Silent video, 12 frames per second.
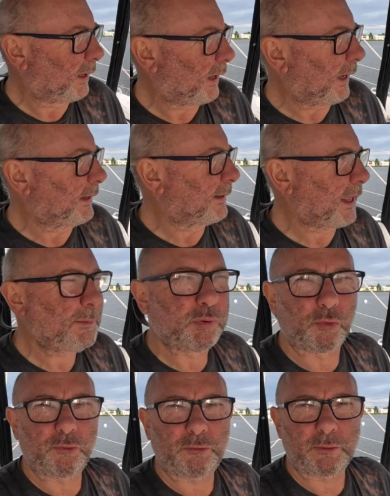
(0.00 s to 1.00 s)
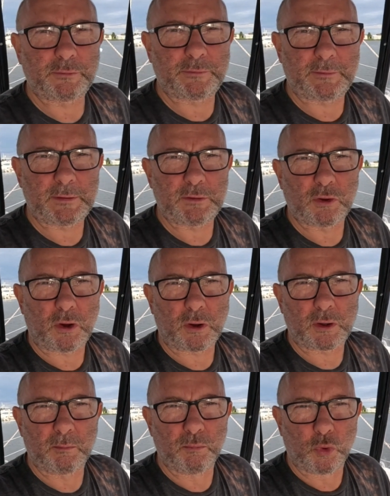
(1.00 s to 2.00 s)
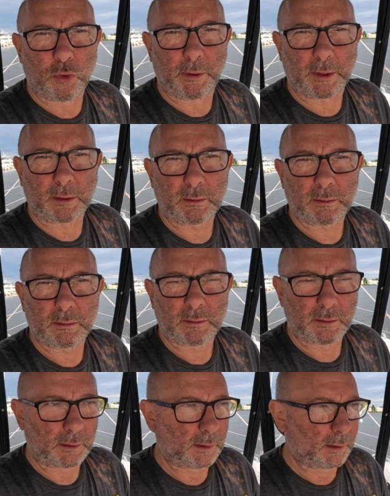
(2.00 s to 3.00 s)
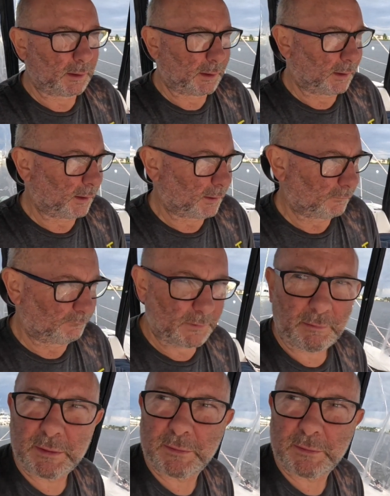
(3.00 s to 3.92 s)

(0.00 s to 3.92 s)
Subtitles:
in Naples City Dock mooring. Very